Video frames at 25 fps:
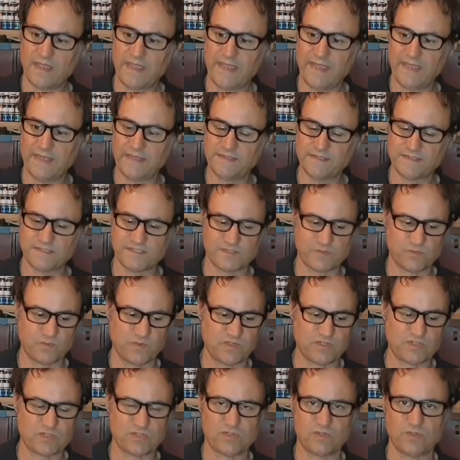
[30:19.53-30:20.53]
and
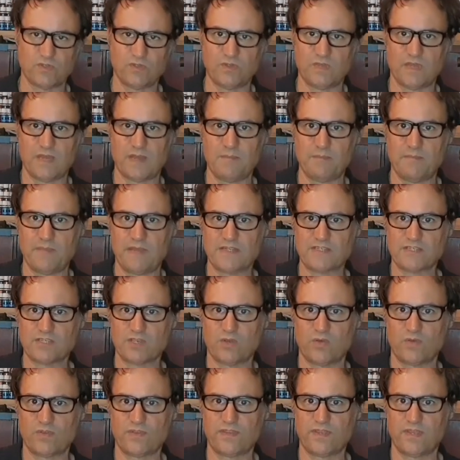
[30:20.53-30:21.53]
switch to a much
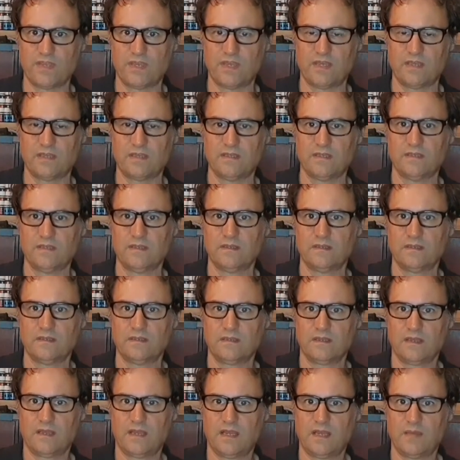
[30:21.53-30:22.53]
healthier
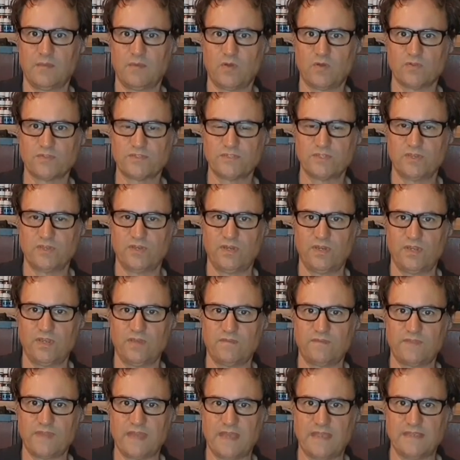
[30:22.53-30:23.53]

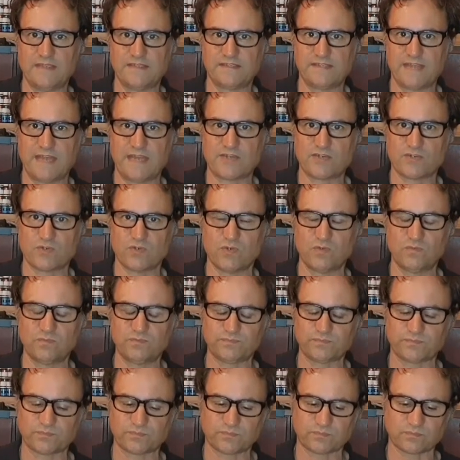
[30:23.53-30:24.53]
alternative that is
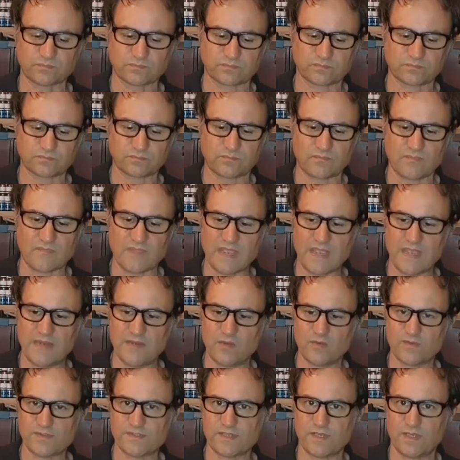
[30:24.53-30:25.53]
natural
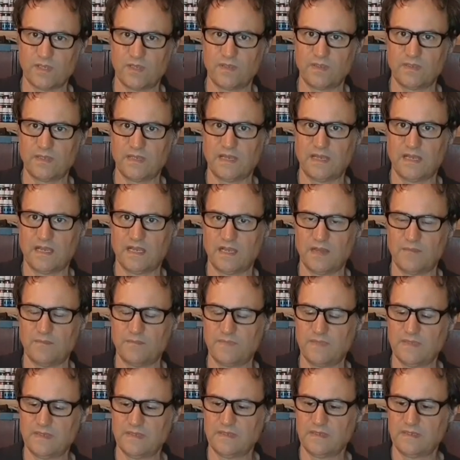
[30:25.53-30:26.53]
and
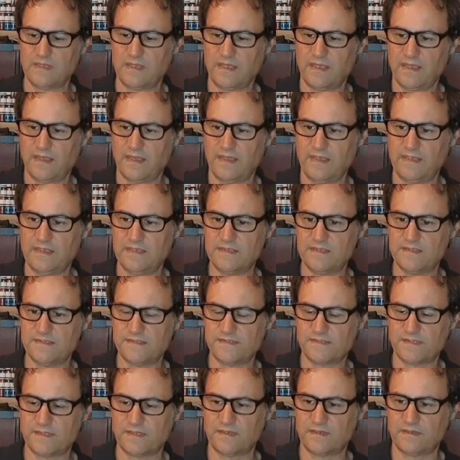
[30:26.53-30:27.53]
also
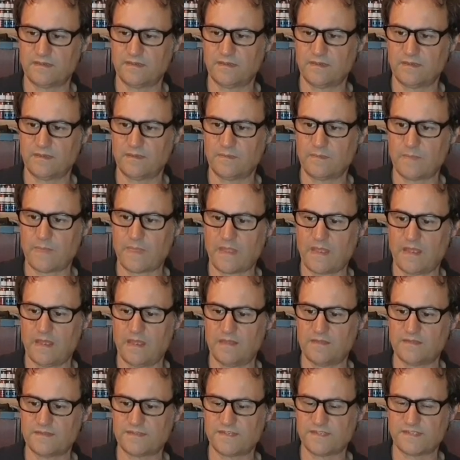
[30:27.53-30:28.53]
is
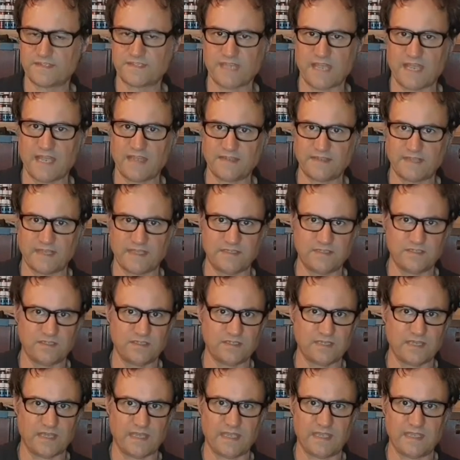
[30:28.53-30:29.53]

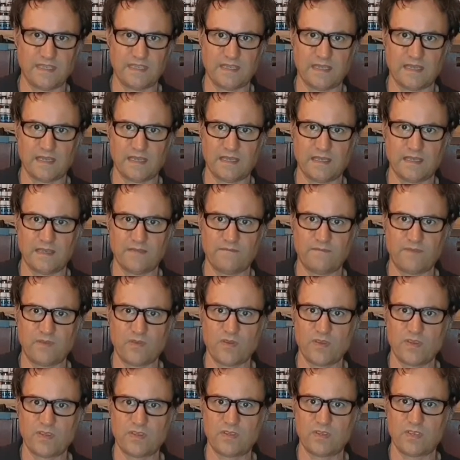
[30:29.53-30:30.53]
they are a
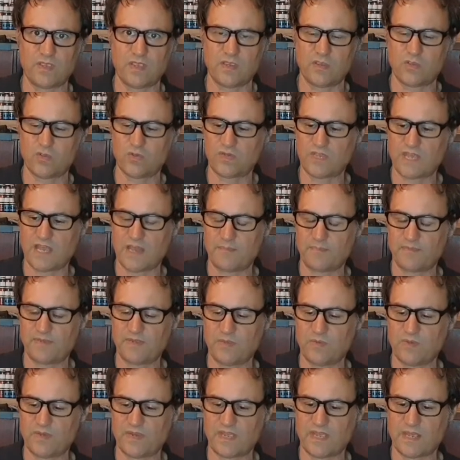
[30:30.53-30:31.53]
very good
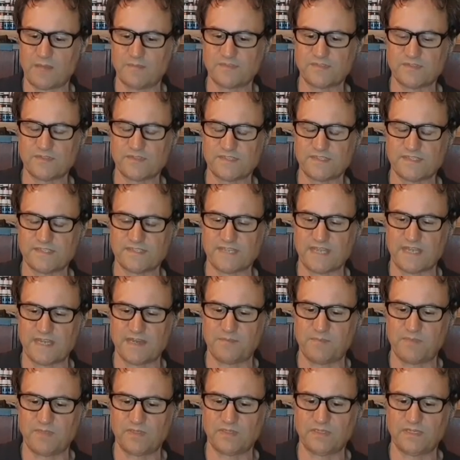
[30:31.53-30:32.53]
company when it comes to
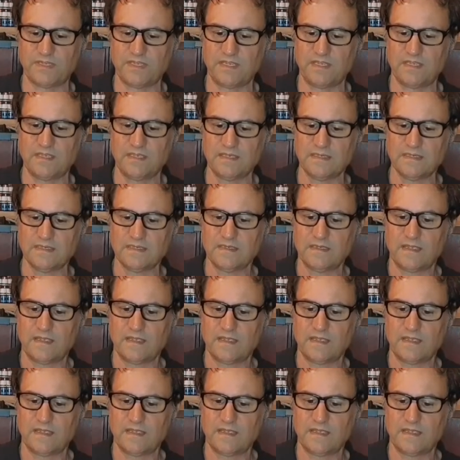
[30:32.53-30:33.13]
sustainability.